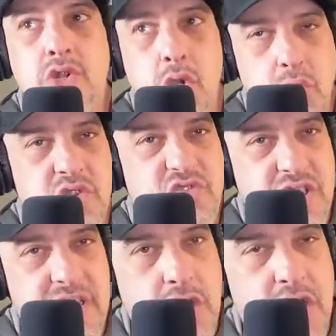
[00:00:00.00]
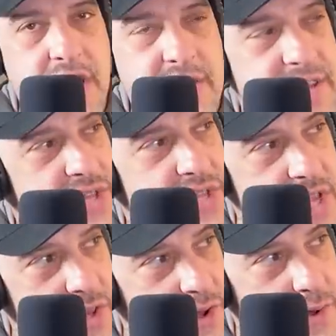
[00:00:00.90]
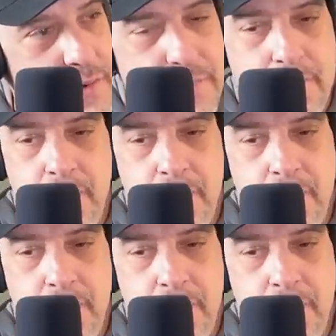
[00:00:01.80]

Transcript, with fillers: Joseph Chicky Ciancaglini Sr.,